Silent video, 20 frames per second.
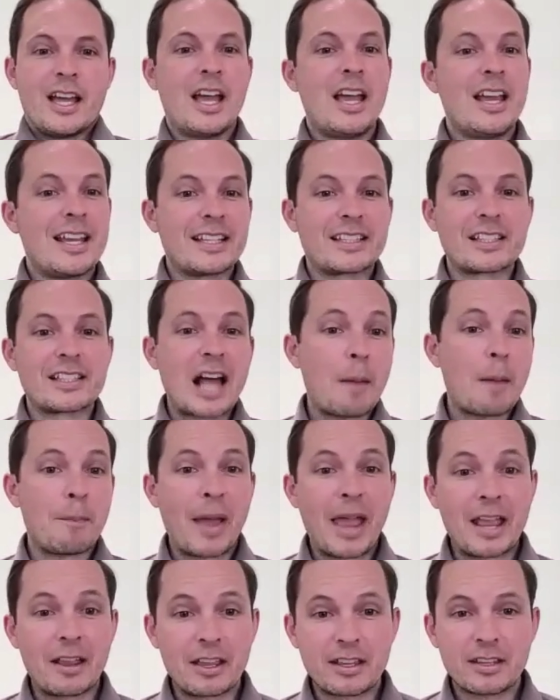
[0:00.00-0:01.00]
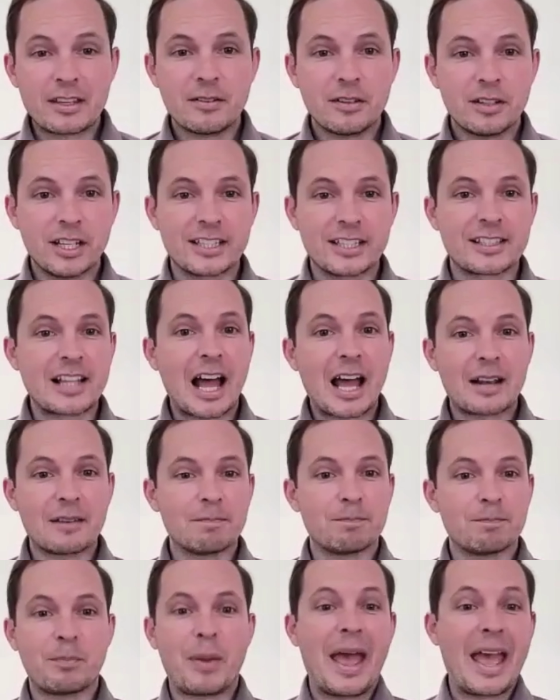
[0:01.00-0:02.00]
it's not pay. It's
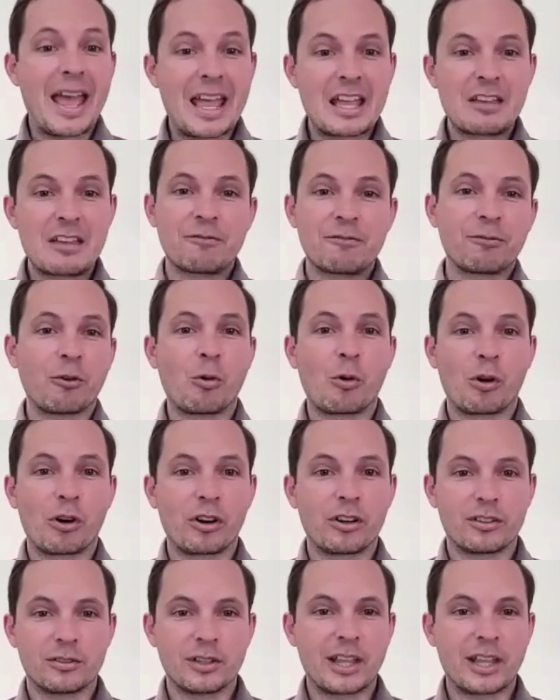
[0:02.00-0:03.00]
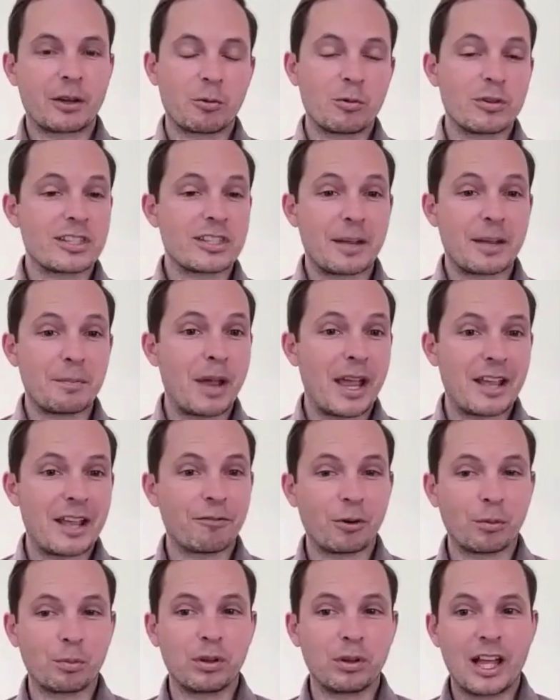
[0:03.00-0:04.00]
not pay for like we say pay
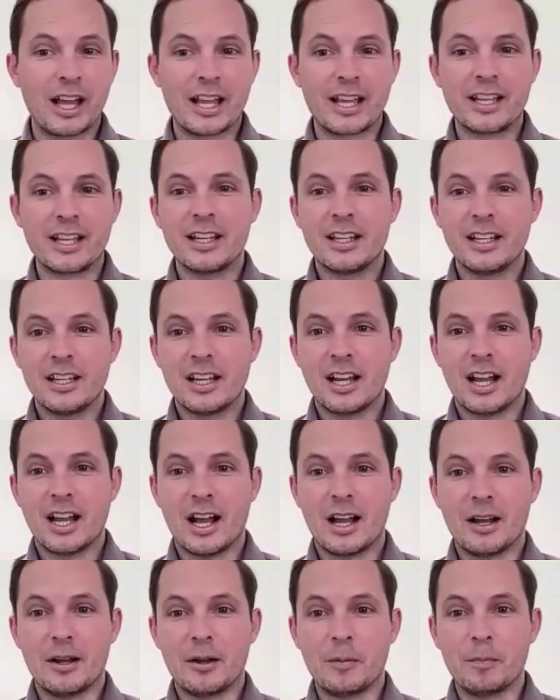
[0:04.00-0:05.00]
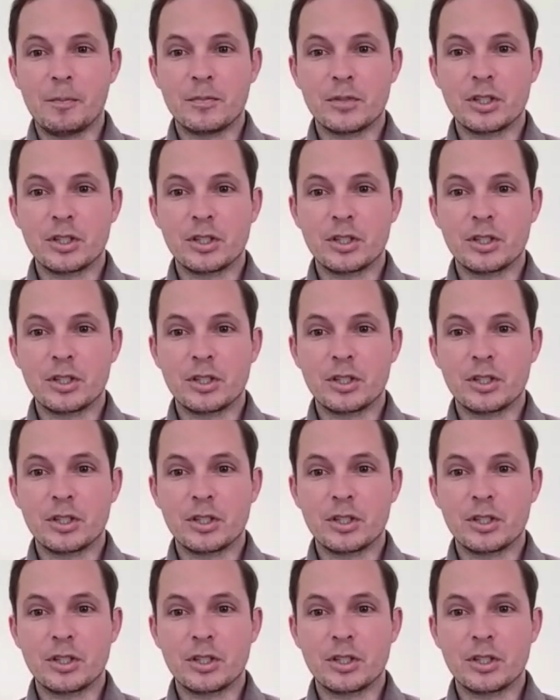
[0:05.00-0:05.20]
for play um,